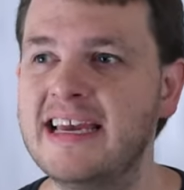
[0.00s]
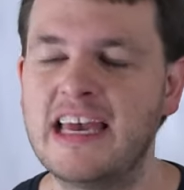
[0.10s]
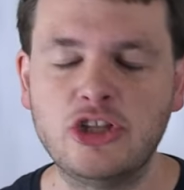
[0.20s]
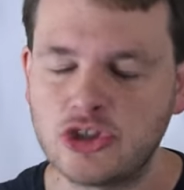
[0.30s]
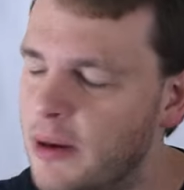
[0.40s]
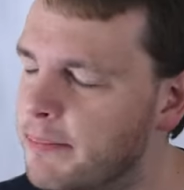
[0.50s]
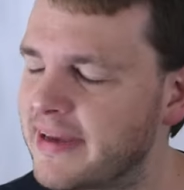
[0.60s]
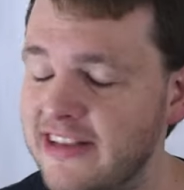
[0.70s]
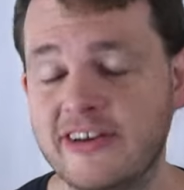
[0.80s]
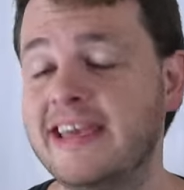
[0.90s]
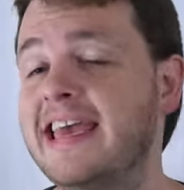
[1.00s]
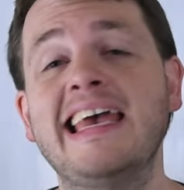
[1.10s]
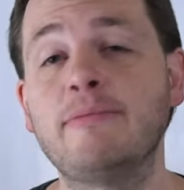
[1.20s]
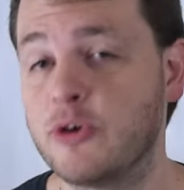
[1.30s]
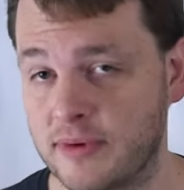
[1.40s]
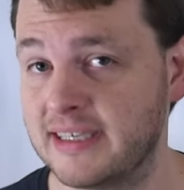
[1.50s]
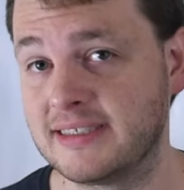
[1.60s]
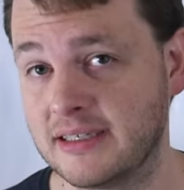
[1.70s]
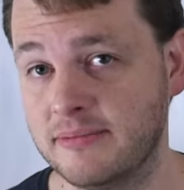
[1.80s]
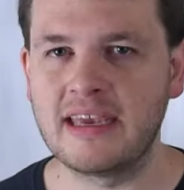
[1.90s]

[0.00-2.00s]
and jump into camel racing.